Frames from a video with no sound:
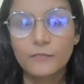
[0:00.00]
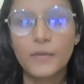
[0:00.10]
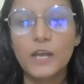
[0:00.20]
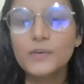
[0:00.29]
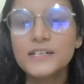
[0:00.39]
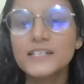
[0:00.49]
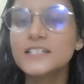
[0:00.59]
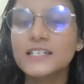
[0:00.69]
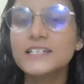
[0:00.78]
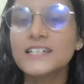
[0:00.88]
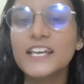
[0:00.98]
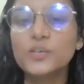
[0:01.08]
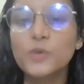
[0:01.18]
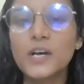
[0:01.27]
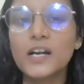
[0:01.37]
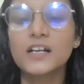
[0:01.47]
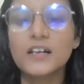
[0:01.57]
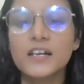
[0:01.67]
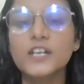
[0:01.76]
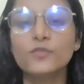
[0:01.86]
Manual testing is like you are
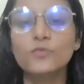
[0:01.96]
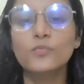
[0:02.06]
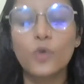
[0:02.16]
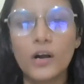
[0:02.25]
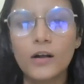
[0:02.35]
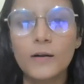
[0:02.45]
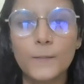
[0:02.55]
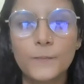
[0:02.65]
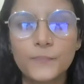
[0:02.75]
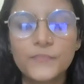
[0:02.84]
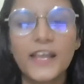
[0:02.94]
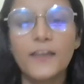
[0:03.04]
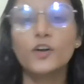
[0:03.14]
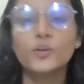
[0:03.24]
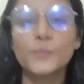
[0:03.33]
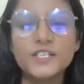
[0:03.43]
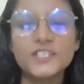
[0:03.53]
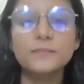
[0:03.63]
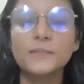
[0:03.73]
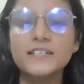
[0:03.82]
learning to walk, and
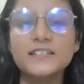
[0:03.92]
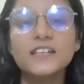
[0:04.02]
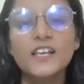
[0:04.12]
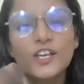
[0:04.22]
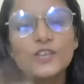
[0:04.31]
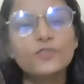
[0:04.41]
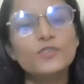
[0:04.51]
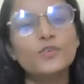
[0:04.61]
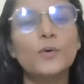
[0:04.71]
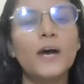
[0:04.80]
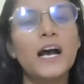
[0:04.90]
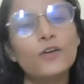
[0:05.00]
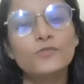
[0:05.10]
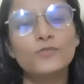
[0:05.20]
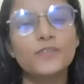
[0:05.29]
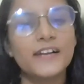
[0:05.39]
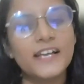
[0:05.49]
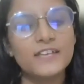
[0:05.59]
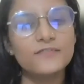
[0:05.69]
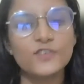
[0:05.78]
automation means you know how to
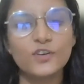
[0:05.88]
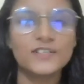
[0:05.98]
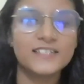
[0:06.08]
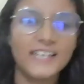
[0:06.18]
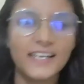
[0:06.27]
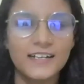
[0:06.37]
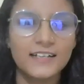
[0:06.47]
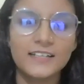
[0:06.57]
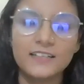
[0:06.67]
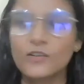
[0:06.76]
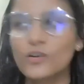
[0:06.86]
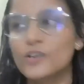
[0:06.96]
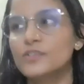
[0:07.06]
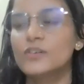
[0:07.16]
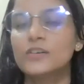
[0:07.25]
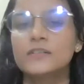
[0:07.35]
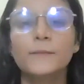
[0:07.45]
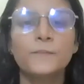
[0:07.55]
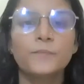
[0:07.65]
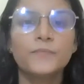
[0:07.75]
drive your cycle or your
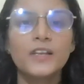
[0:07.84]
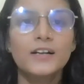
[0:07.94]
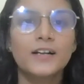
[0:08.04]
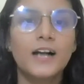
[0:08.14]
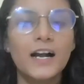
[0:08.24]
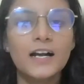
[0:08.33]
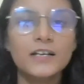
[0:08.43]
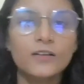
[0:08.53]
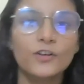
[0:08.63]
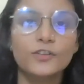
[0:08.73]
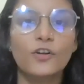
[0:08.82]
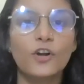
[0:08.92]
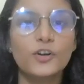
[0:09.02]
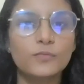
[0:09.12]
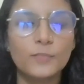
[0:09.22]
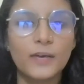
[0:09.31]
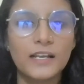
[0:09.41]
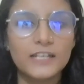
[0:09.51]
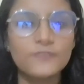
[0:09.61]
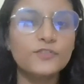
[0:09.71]
car or your
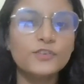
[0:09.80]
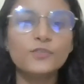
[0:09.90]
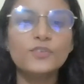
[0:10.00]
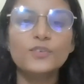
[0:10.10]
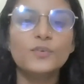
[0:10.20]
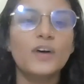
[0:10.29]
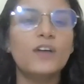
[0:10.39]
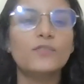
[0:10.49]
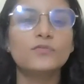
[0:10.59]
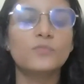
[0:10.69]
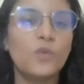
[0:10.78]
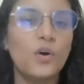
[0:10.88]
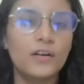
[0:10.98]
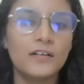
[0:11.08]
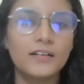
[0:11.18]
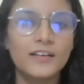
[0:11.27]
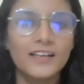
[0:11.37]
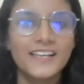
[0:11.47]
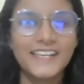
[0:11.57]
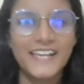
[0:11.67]
automobile. If you don't know how to walk,
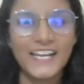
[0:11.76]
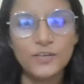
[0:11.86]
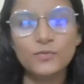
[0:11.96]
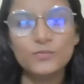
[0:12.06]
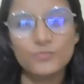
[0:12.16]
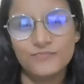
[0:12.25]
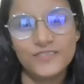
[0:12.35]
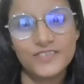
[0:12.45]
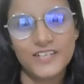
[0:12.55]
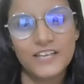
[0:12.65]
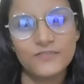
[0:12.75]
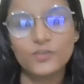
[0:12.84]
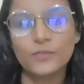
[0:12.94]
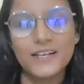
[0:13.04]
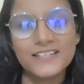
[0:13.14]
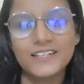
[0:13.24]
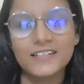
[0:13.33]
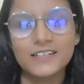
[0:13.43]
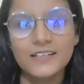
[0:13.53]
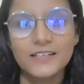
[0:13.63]
can you drive your
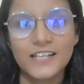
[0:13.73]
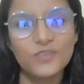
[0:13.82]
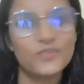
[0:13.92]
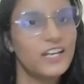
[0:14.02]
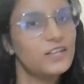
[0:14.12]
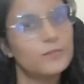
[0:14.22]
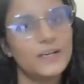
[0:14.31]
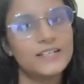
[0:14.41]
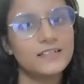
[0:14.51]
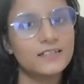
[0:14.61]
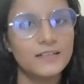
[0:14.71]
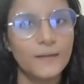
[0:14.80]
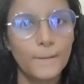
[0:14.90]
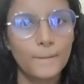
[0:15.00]
bicycle? Can you ride your bicycle?